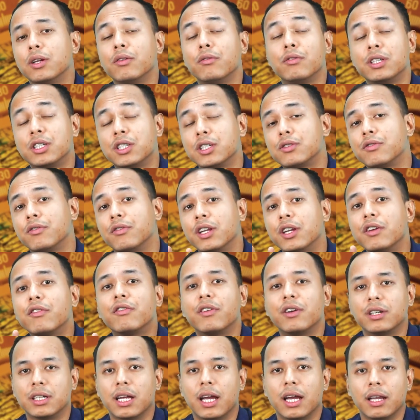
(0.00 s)
which is very
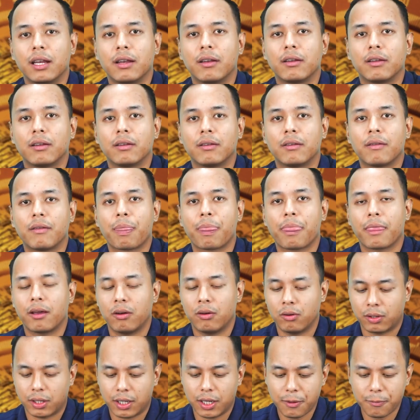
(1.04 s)
fertile.
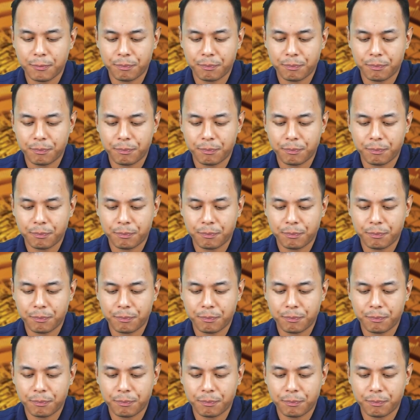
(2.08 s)
Okay,